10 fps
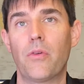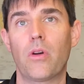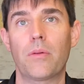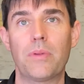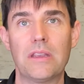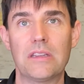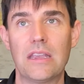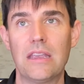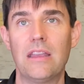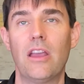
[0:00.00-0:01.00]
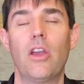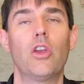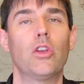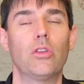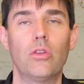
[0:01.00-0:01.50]
4 PC,
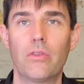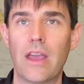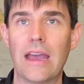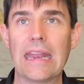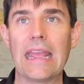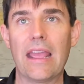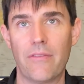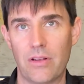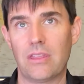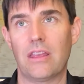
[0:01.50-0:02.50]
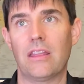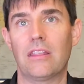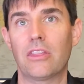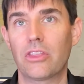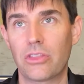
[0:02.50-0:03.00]
you've got everything
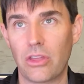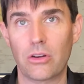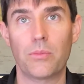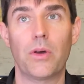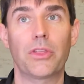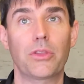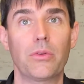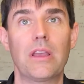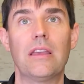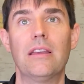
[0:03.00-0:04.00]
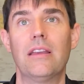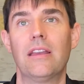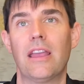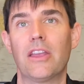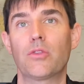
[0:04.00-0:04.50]
that Thunderbolt 3
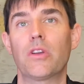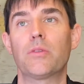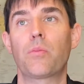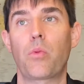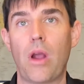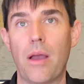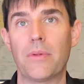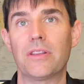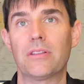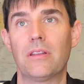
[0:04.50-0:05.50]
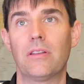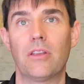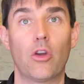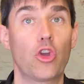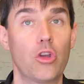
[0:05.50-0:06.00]
has always promised,
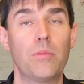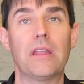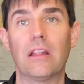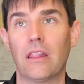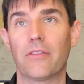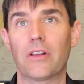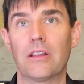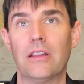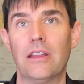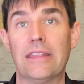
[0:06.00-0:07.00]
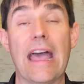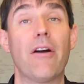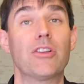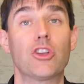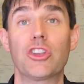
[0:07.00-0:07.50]
could be delivered.
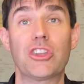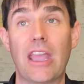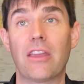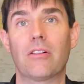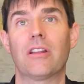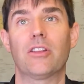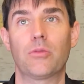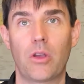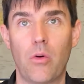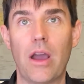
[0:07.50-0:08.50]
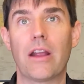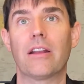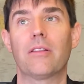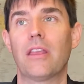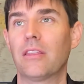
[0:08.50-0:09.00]
Now it's just standard, it's
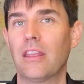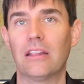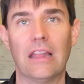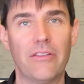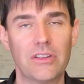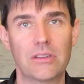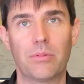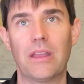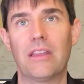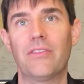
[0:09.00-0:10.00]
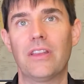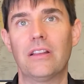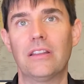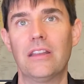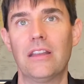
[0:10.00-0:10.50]
required. It levels the playing
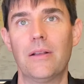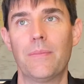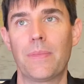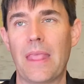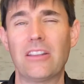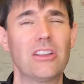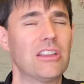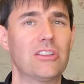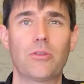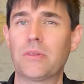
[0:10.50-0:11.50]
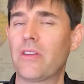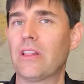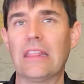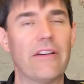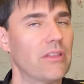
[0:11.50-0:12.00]
field. Actually, it doesn't so much
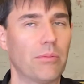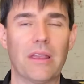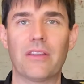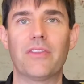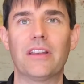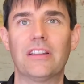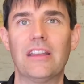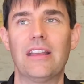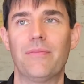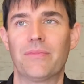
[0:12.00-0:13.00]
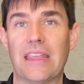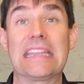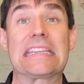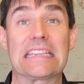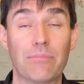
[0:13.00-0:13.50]
even level the playing field. It
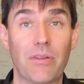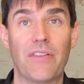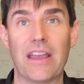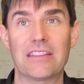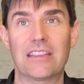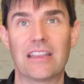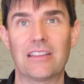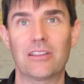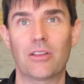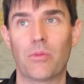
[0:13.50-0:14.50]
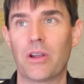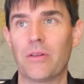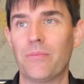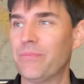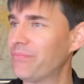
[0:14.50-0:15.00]
simplifies things to
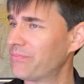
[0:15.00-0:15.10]
where